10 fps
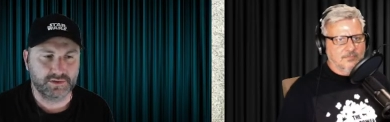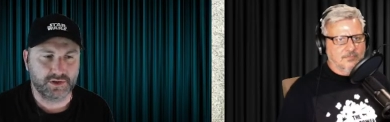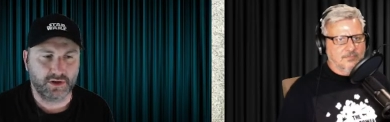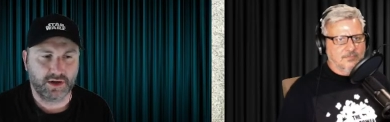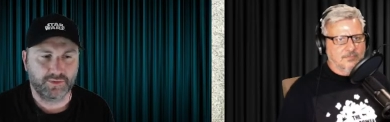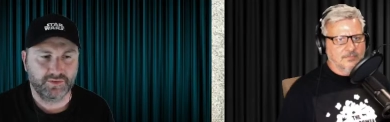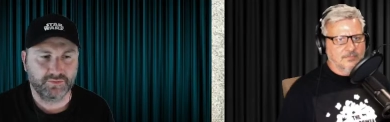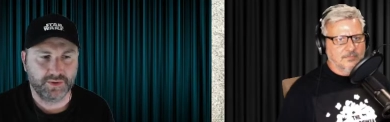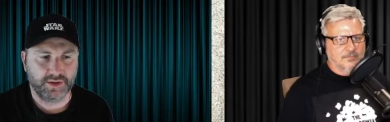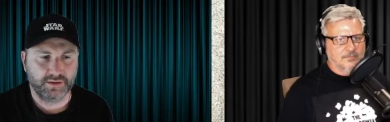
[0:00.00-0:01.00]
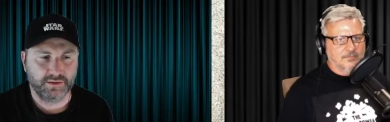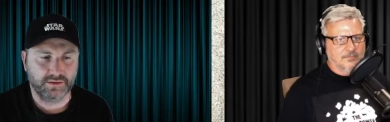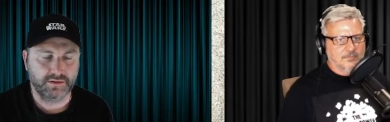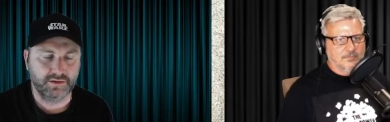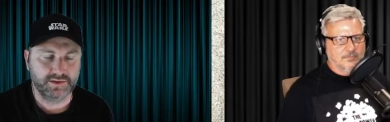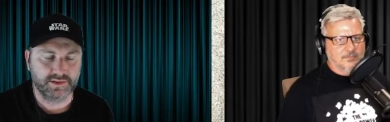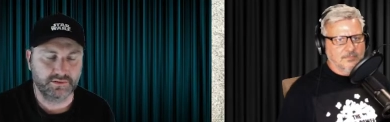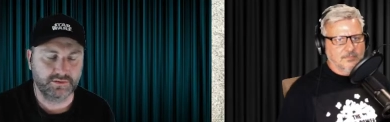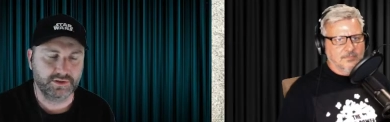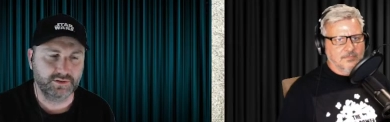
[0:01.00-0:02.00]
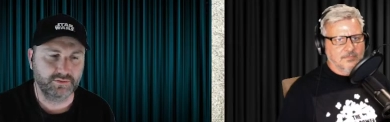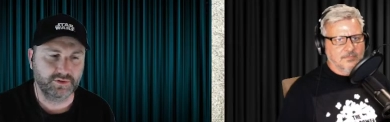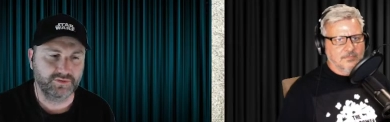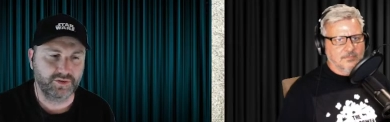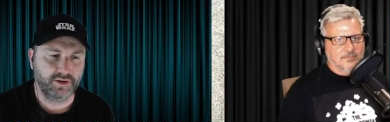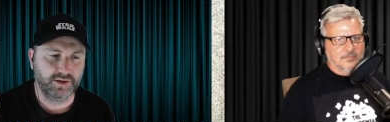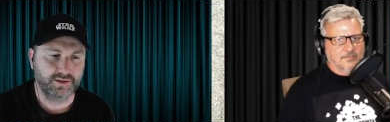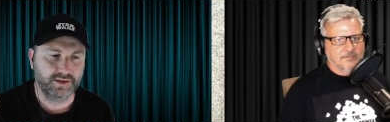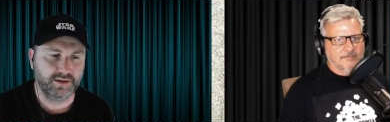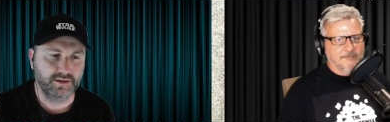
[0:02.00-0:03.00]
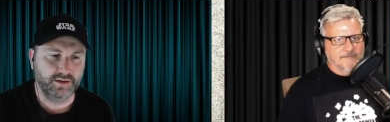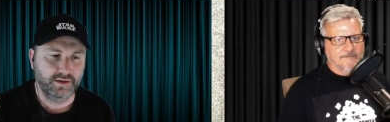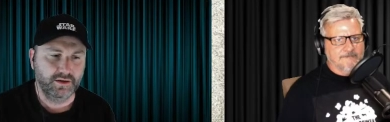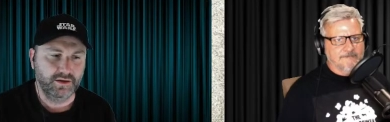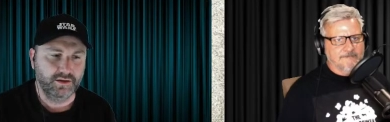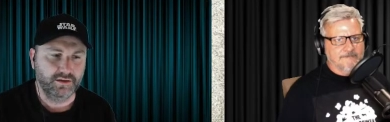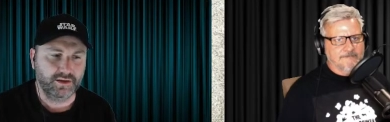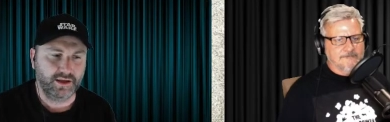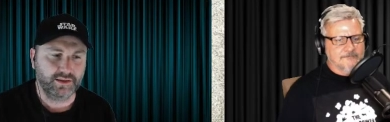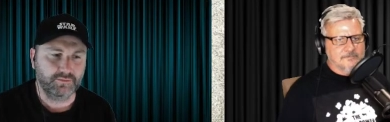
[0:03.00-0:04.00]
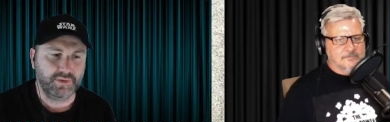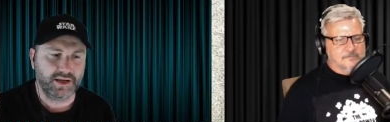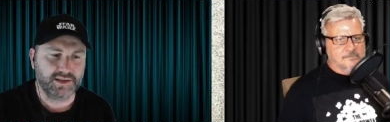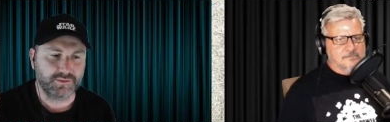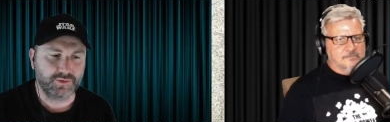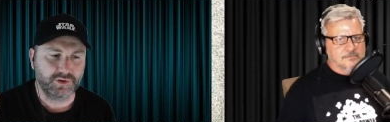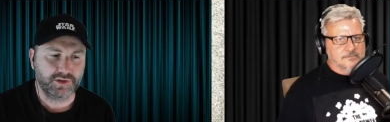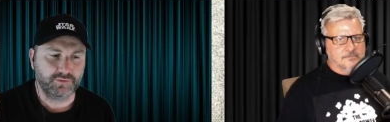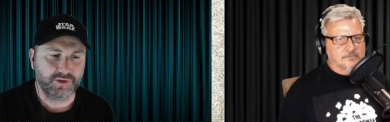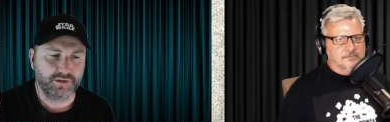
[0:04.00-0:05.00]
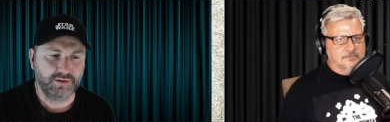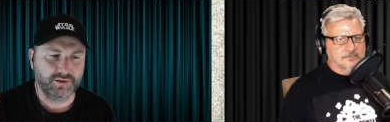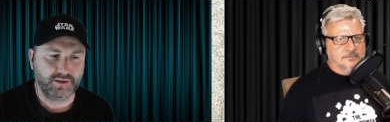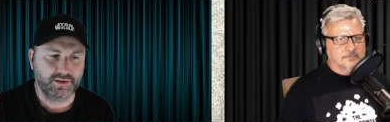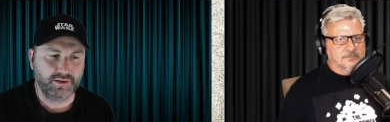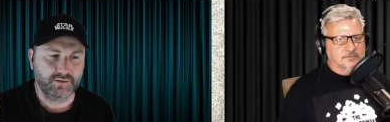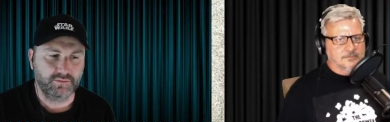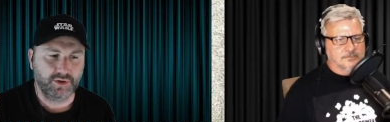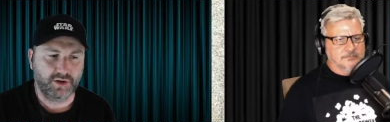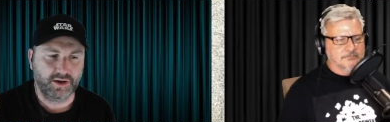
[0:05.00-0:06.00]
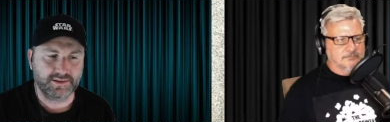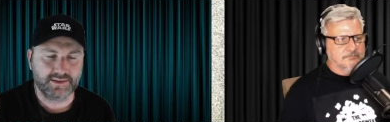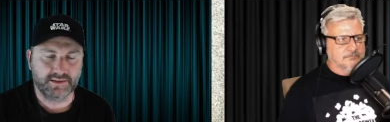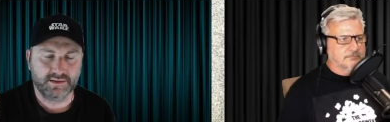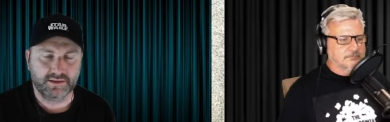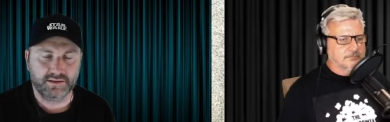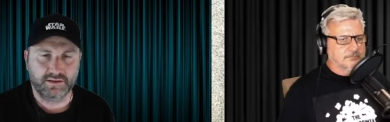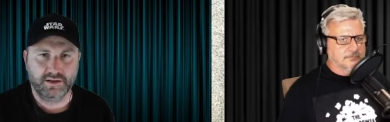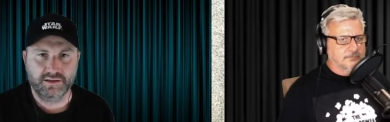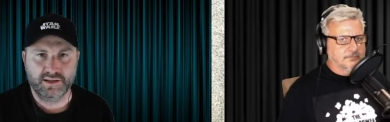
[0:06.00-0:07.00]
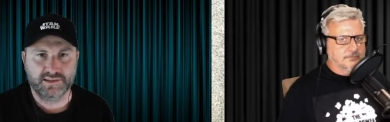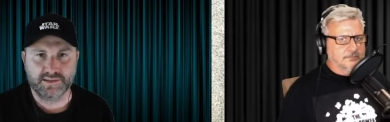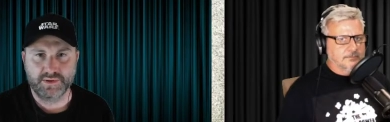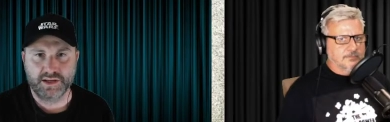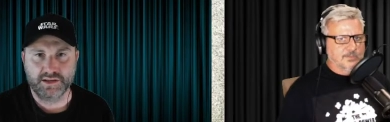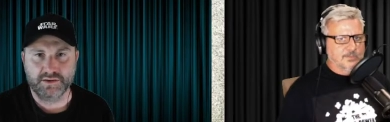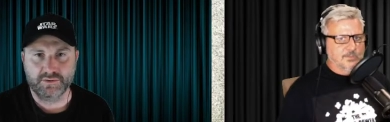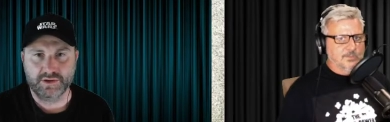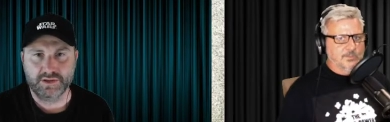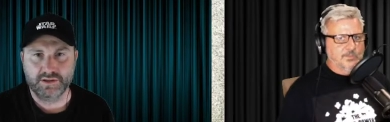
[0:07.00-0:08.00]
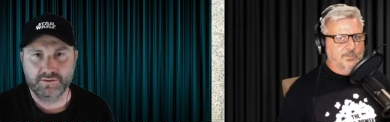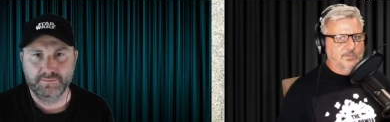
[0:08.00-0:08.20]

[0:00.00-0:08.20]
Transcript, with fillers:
Speaker 1: tribe have been slaughtered. We find out that the mayor's working with the Pike Syndicate, and that's about it, really.